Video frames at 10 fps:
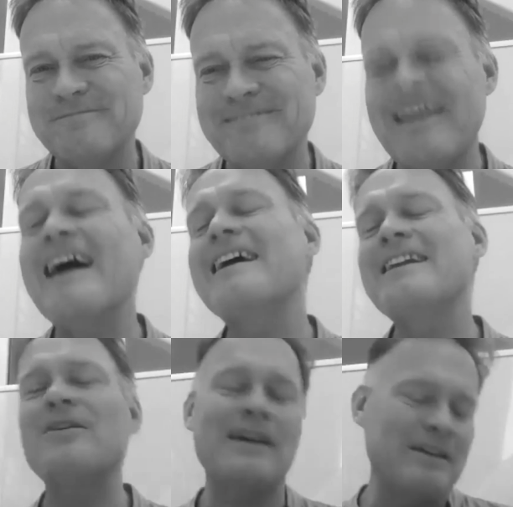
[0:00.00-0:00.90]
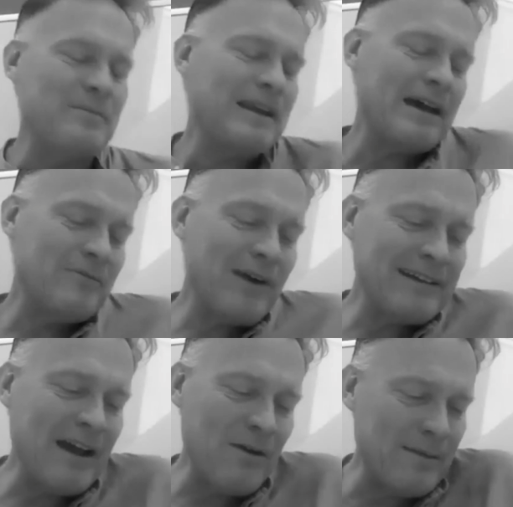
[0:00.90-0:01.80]
Yeah, I know. But right
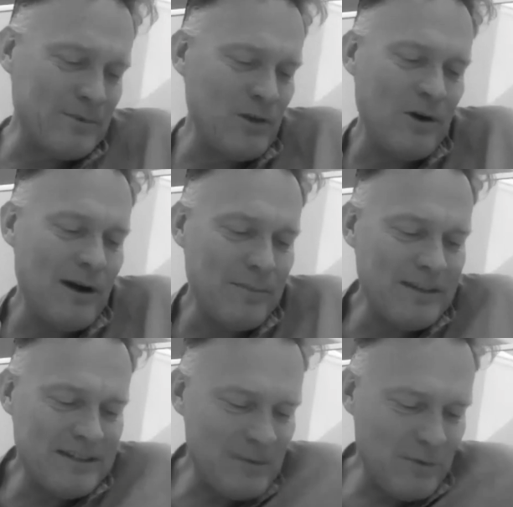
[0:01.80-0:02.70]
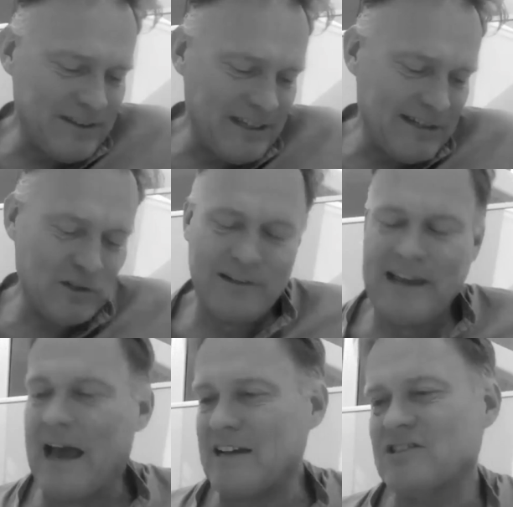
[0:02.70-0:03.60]
now, I'm busy with digital
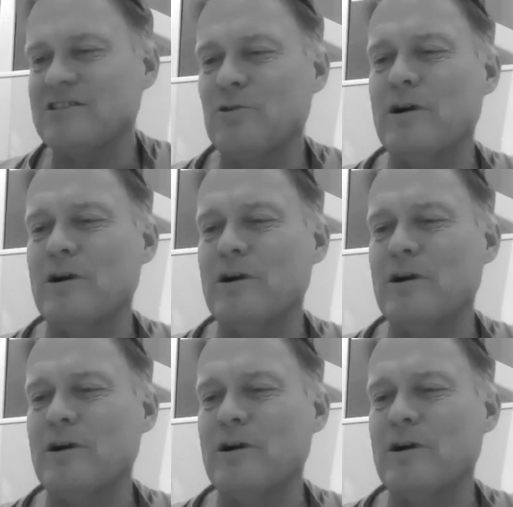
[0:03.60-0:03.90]
cash, so